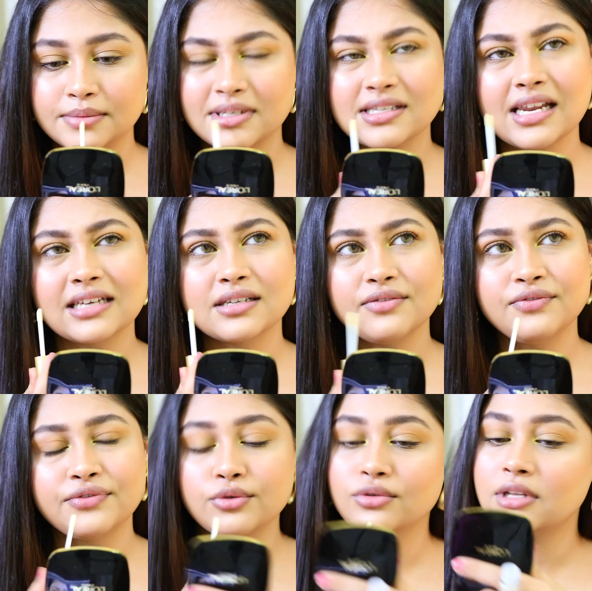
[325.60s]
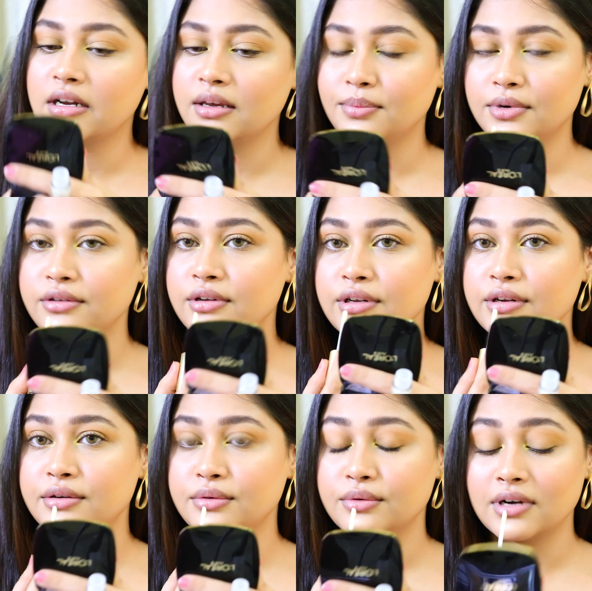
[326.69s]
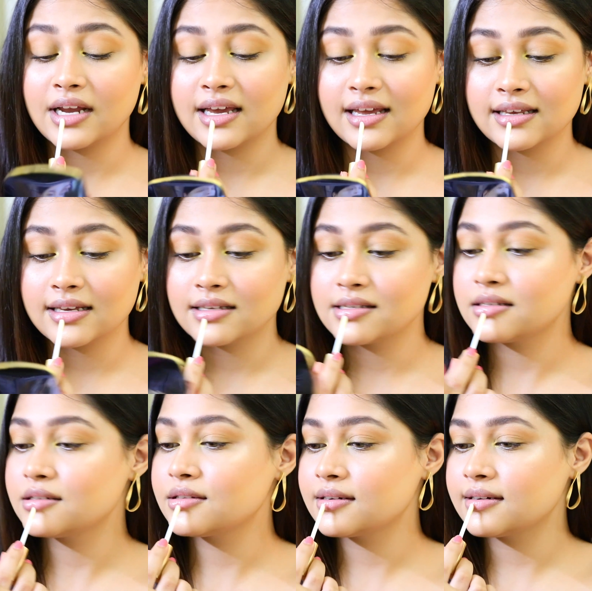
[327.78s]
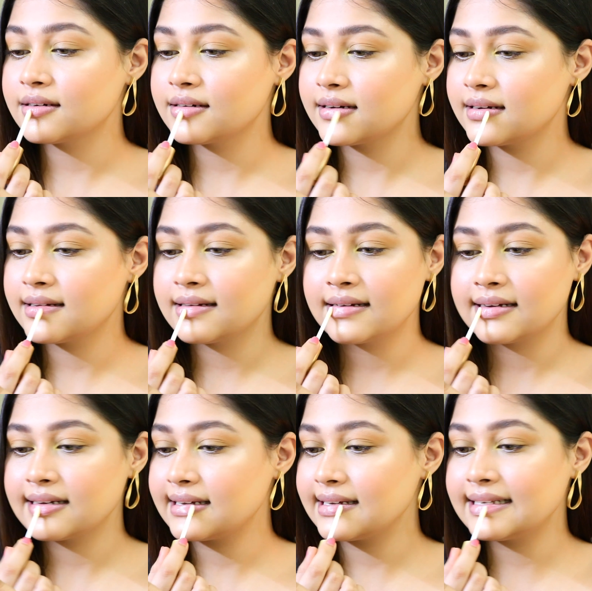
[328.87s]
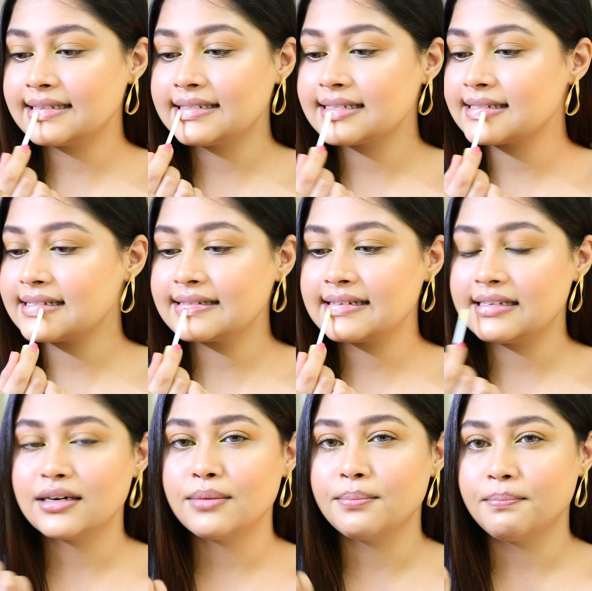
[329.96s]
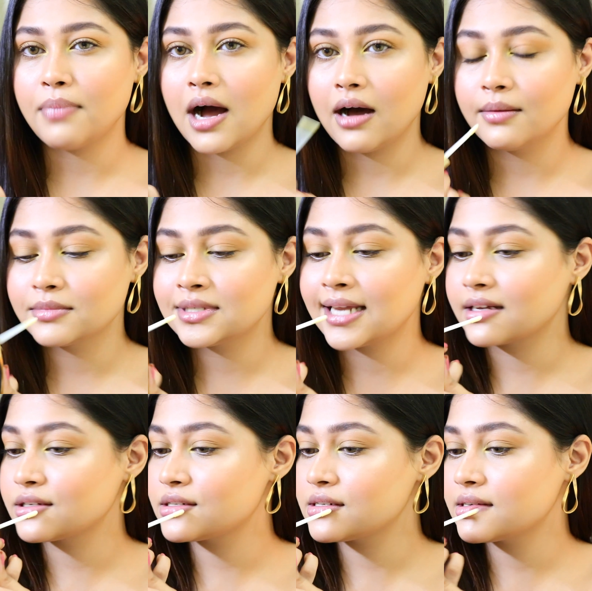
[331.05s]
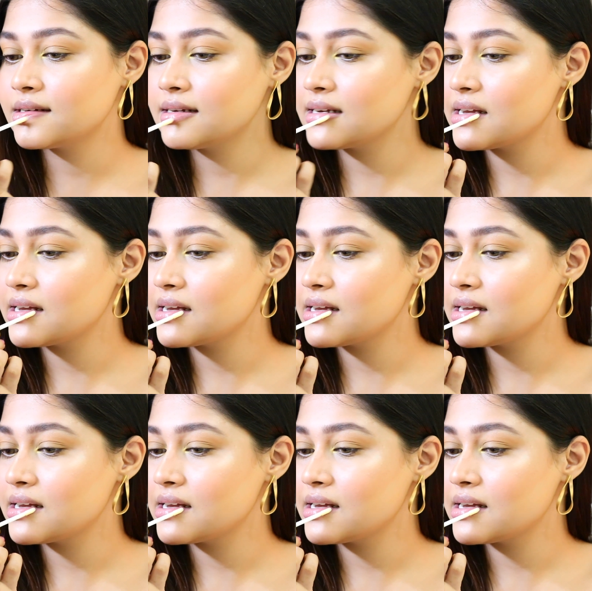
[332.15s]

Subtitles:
smells like some fruit that I particularly don't like, I guess. So it's just a clear balm texture.